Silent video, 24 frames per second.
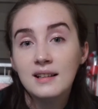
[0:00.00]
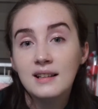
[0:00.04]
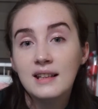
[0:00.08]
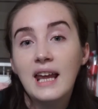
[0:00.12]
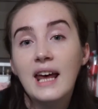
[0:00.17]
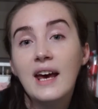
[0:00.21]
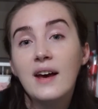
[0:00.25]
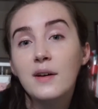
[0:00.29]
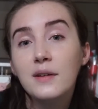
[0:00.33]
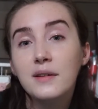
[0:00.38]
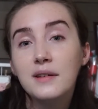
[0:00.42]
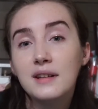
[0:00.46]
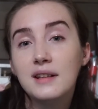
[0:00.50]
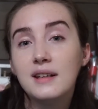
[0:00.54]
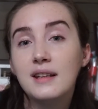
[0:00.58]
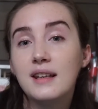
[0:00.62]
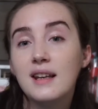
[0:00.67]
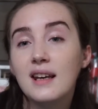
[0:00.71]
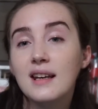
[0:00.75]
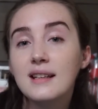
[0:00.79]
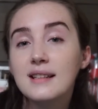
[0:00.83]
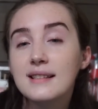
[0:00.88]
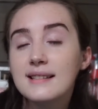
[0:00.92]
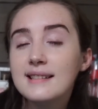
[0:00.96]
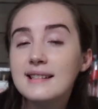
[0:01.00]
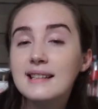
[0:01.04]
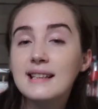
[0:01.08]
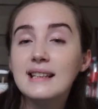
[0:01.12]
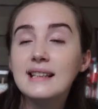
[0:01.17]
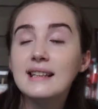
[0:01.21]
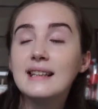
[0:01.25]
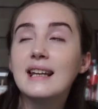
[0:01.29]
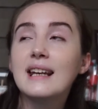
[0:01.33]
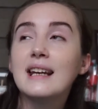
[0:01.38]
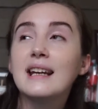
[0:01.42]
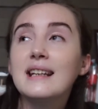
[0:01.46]
Now the next
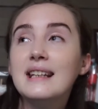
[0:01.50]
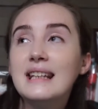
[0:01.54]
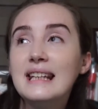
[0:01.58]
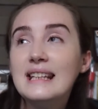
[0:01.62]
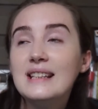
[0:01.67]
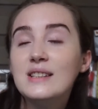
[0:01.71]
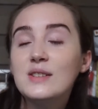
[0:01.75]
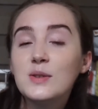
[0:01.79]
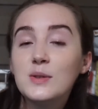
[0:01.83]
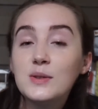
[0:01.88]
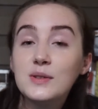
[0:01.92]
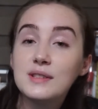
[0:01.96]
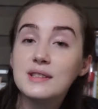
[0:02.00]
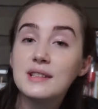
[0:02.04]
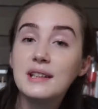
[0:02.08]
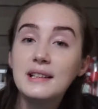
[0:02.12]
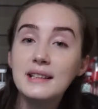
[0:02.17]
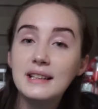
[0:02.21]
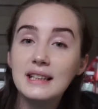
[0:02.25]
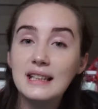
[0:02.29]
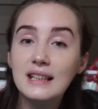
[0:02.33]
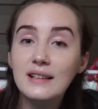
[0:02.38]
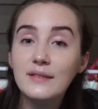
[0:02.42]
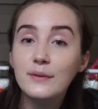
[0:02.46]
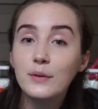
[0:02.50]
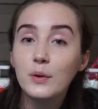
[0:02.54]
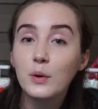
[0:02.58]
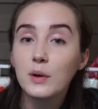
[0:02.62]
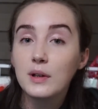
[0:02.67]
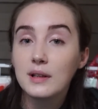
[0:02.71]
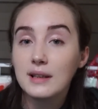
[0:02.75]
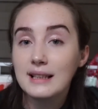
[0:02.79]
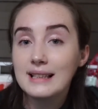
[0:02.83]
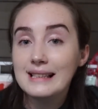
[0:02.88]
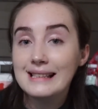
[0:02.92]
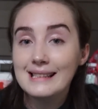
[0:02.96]
thing that I need to study
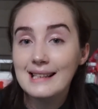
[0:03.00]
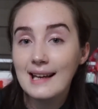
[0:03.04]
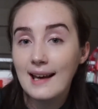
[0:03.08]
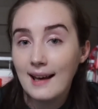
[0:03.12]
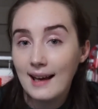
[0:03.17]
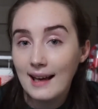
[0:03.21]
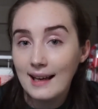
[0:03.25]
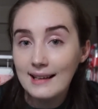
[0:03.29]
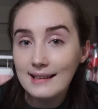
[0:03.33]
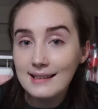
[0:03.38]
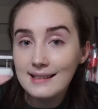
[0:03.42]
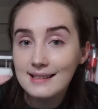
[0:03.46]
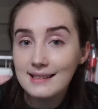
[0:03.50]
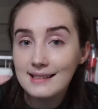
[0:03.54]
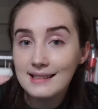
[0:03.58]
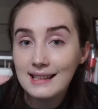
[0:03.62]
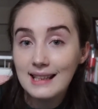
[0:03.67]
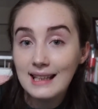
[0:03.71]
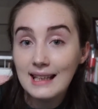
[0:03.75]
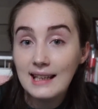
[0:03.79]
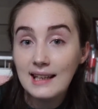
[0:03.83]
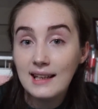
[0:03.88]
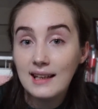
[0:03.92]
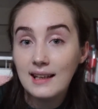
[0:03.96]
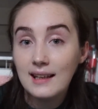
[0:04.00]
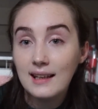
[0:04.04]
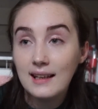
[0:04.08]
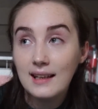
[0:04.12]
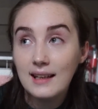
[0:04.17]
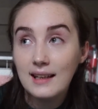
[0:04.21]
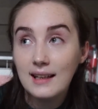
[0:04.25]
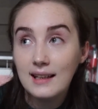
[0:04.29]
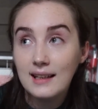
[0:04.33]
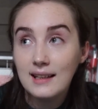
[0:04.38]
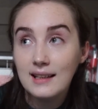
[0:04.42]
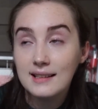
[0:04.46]
for the test
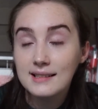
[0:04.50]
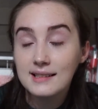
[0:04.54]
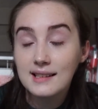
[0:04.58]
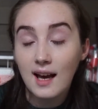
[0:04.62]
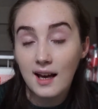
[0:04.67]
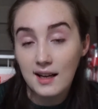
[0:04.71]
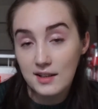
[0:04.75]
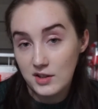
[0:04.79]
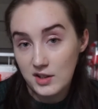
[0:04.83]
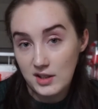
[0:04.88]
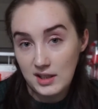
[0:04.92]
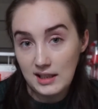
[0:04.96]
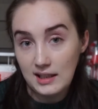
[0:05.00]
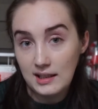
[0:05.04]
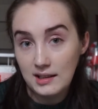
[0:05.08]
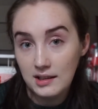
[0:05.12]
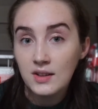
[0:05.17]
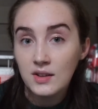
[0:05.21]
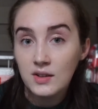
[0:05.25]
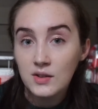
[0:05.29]
is kanji.